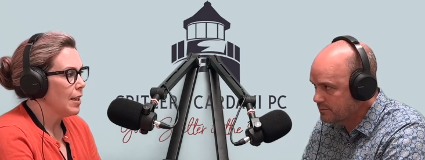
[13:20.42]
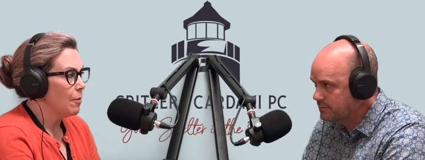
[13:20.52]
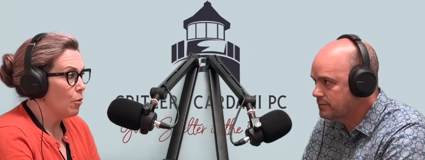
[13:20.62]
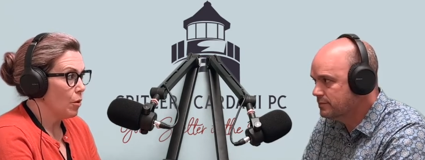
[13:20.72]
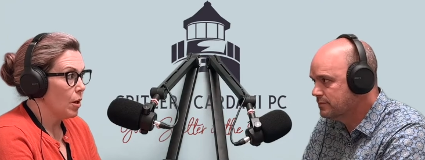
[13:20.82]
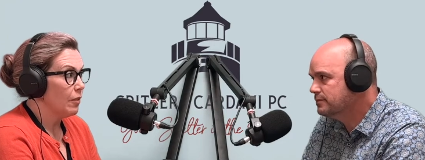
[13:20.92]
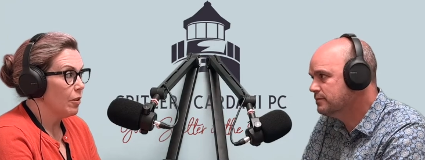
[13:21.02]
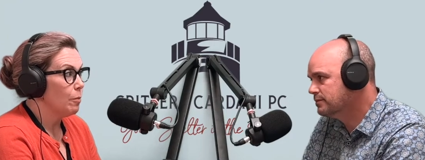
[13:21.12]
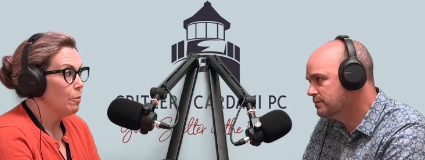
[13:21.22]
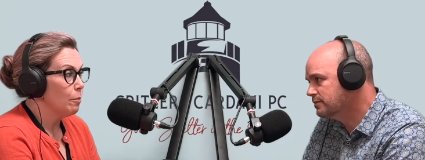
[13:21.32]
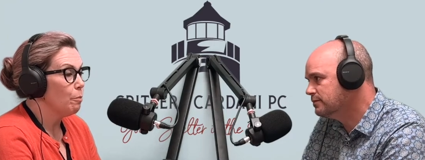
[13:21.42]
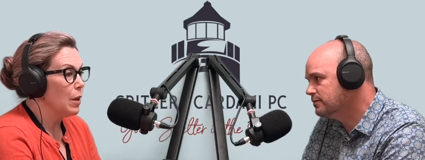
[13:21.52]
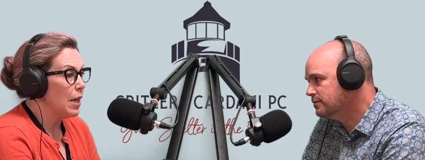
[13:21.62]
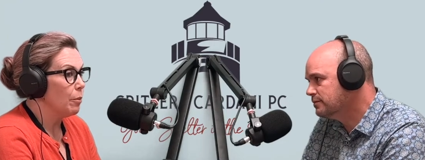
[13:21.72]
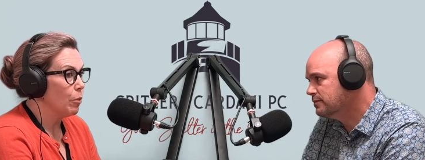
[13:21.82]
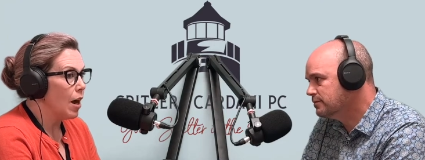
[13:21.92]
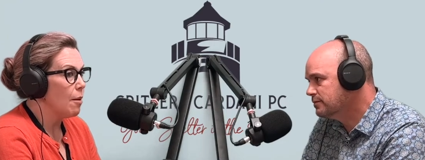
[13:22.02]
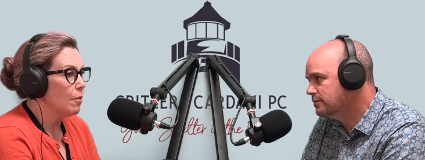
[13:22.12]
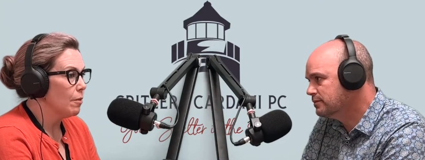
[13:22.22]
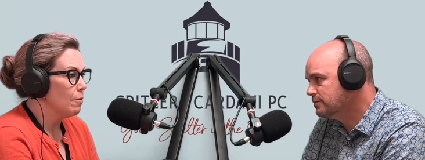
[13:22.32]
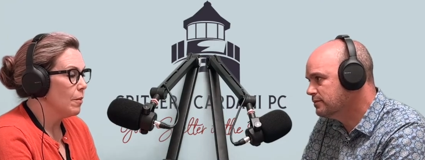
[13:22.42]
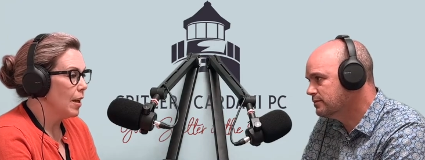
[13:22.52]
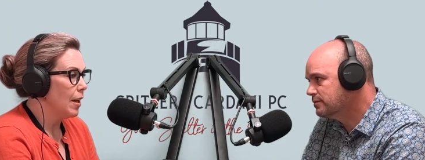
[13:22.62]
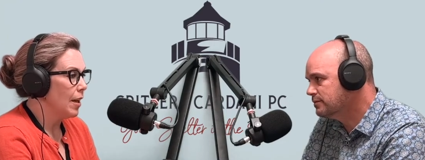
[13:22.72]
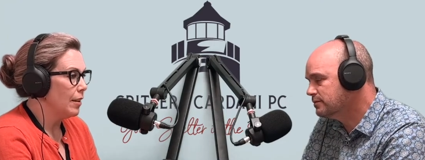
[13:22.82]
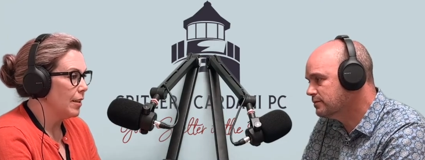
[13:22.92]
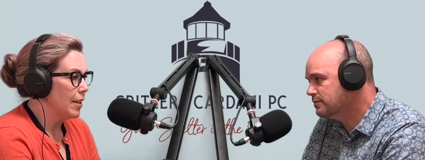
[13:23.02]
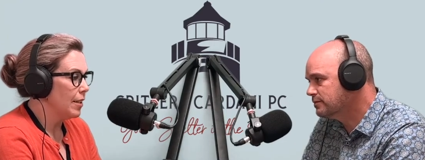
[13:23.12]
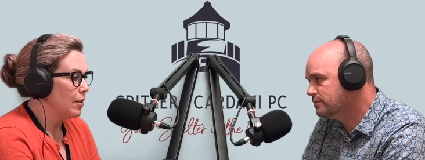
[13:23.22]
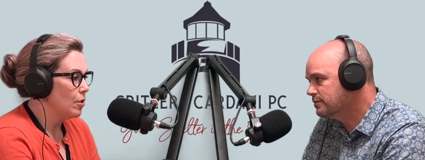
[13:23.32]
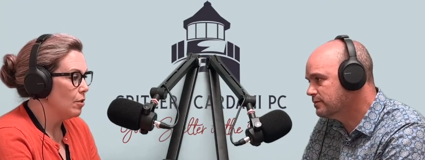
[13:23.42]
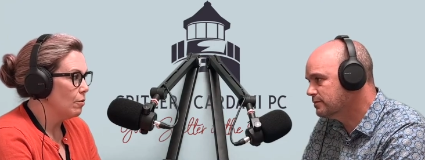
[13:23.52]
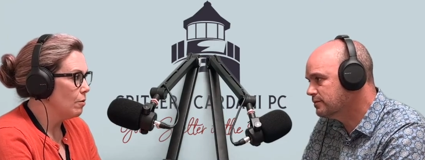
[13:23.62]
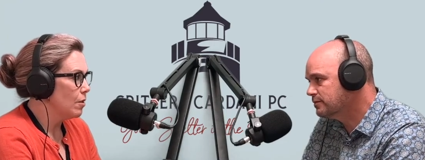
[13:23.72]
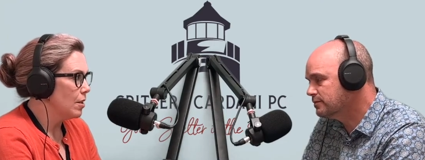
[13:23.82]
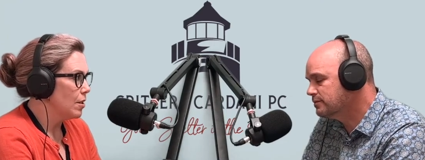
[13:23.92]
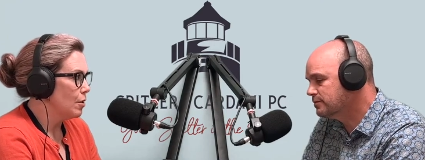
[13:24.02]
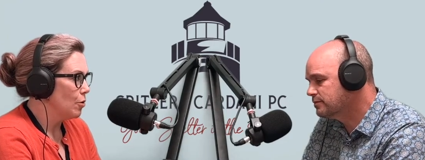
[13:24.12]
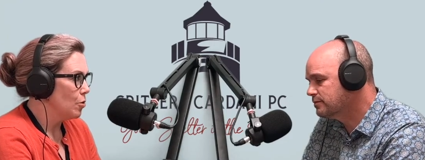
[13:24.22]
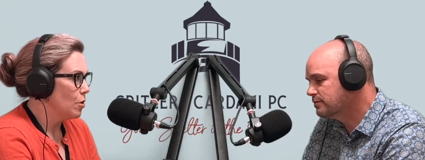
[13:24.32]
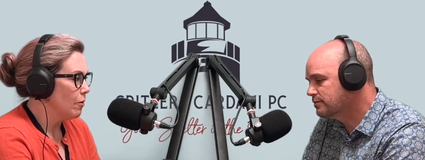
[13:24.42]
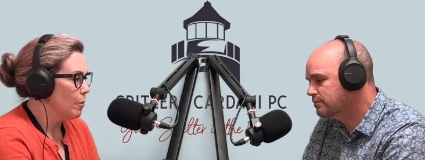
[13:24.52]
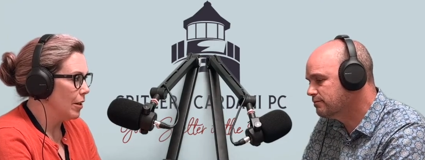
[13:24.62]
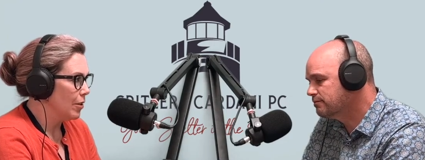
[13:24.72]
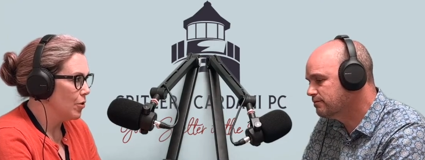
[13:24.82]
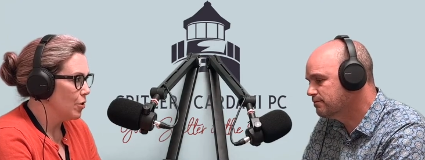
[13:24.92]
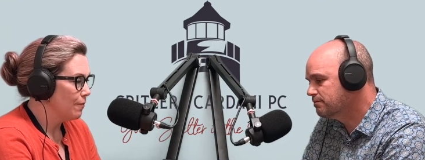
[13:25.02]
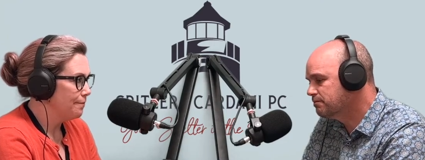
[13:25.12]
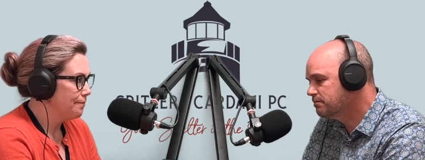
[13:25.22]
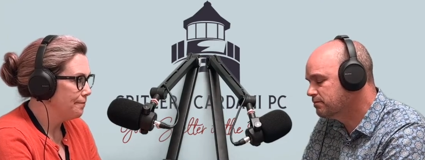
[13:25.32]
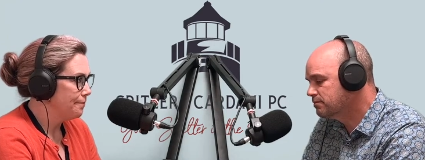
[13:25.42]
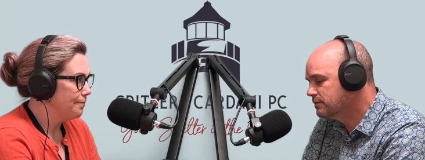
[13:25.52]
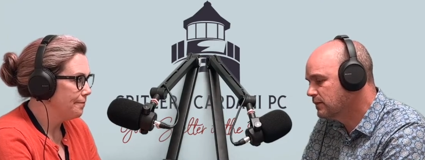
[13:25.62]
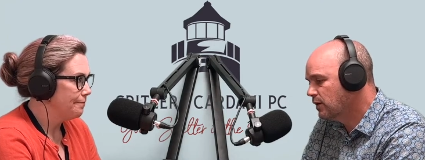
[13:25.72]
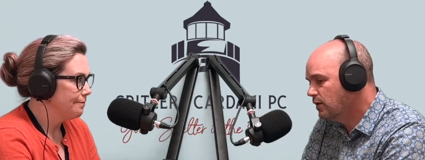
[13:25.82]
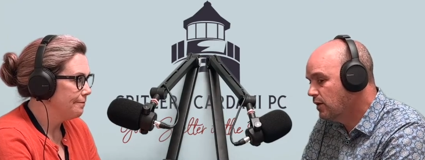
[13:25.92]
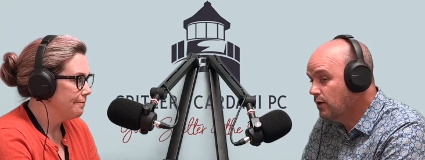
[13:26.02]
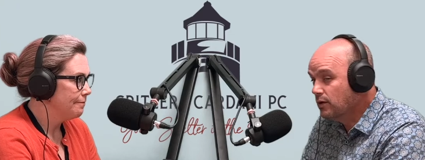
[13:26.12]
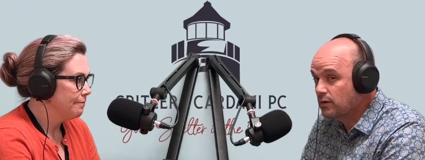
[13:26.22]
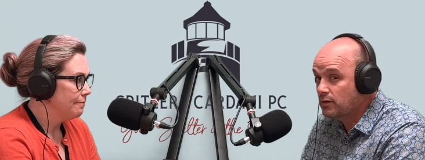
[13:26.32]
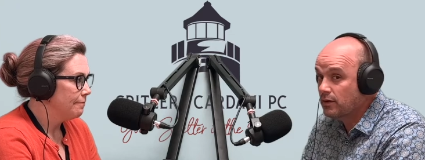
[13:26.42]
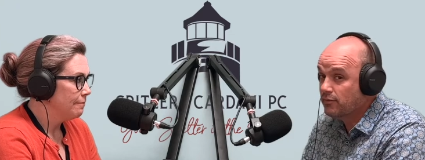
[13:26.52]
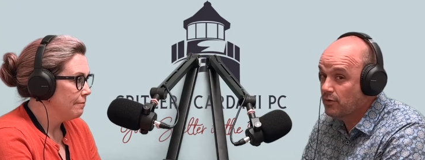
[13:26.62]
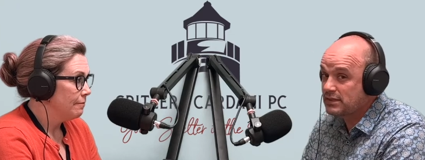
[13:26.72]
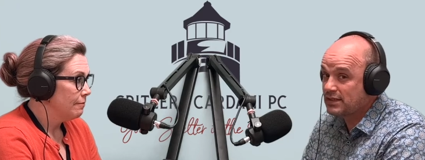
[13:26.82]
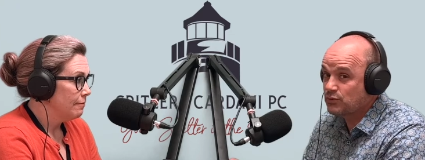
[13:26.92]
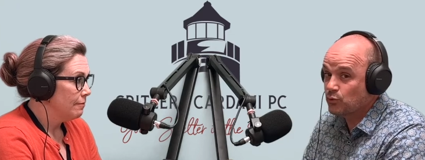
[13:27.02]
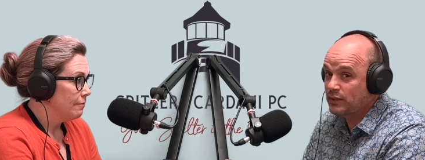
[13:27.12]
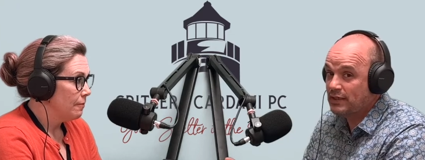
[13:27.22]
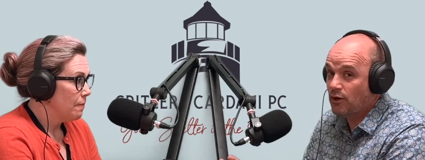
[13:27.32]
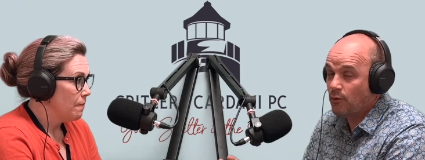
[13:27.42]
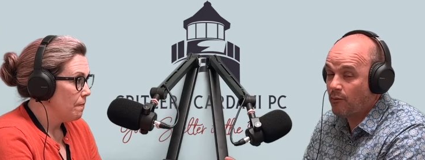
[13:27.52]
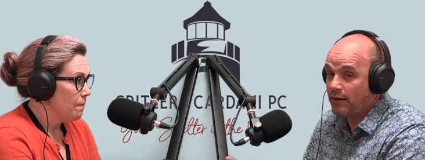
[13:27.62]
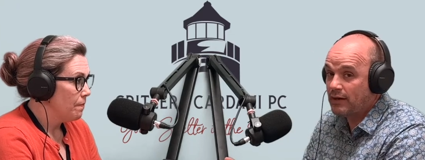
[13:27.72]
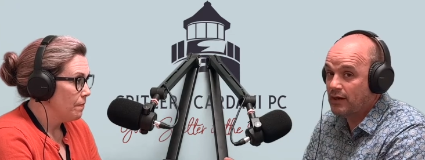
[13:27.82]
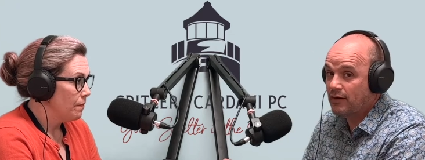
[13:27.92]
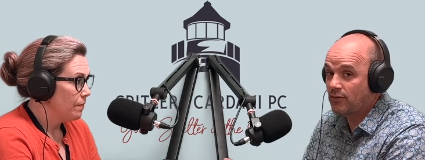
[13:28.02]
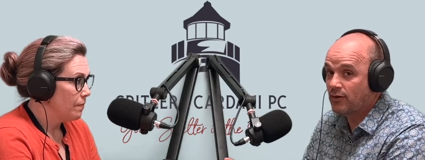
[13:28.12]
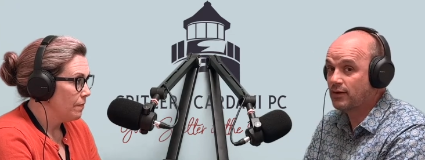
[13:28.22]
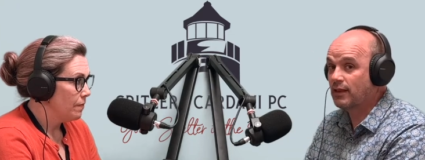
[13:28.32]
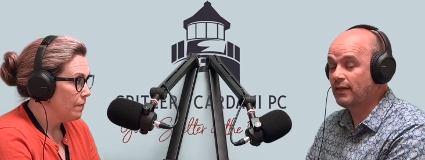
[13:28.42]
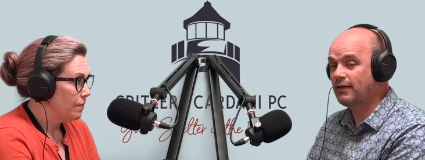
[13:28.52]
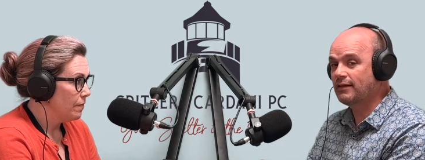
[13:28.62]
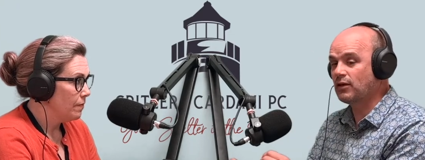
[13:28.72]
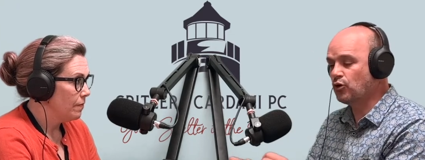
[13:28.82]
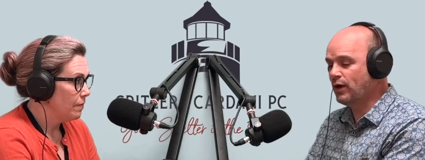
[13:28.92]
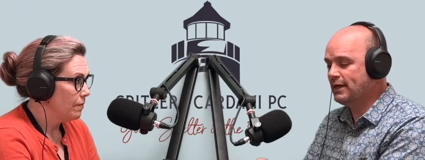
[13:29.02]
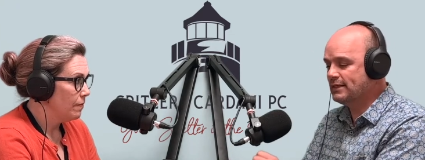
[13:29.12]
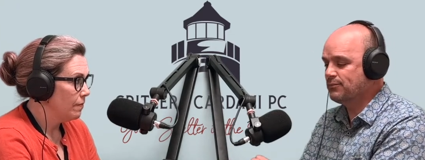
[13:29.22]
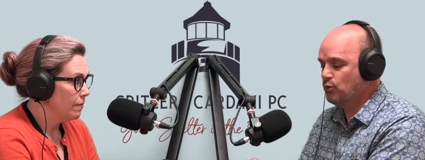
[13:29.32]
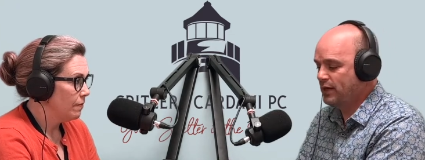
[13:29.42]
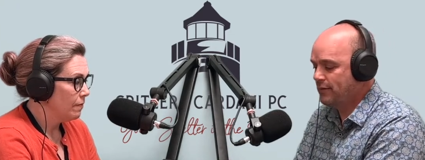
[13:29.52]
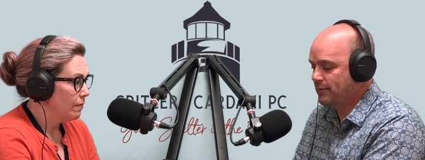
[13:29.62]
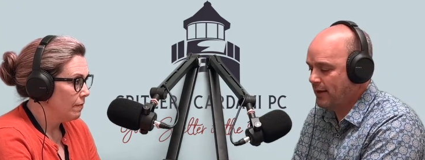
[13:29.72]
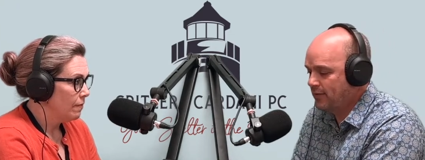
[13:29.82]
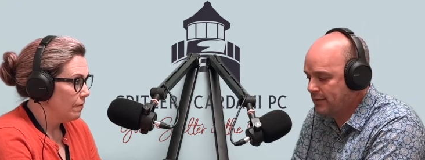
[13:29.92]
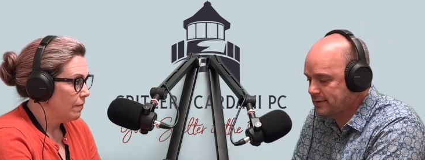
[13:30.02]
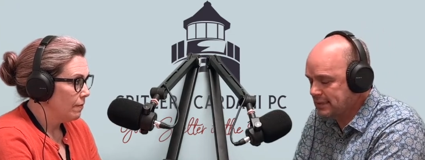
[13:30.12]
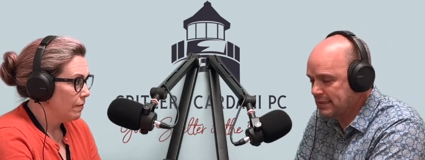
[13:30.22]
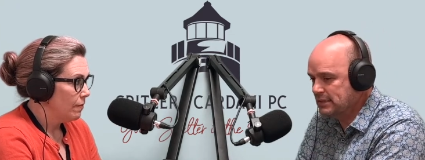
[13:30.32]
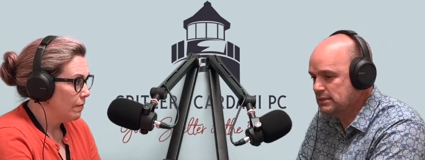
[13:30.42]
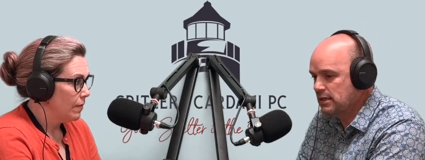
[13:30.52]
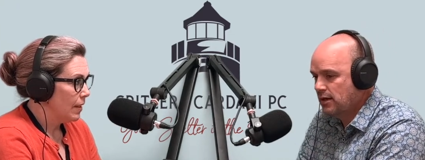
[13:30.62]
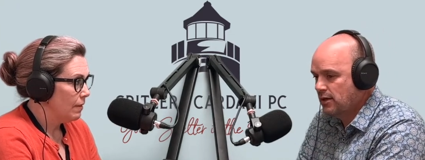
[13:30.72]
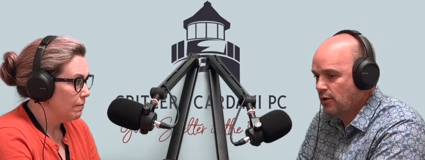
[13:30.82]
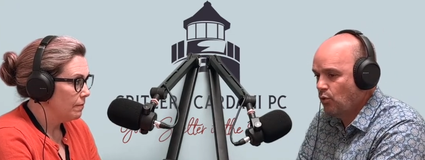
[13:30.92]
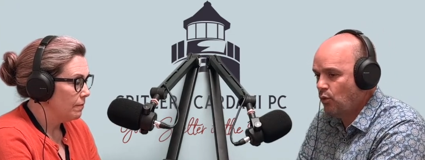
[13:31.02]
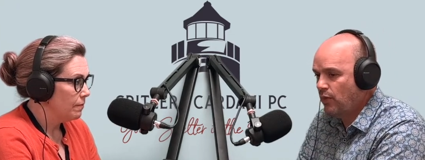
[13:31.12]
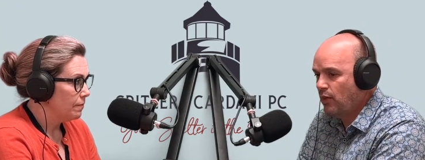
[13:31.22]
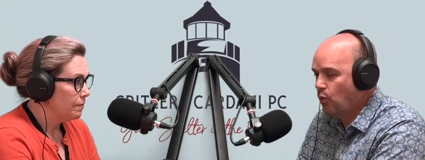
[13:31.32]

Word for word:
Speaker 1: the pornography being a problem and leading to the dissolution of a marriage.
Speaker 2: Well, folks, that's really all we wanted to cover. I think the greatest point about this is, when the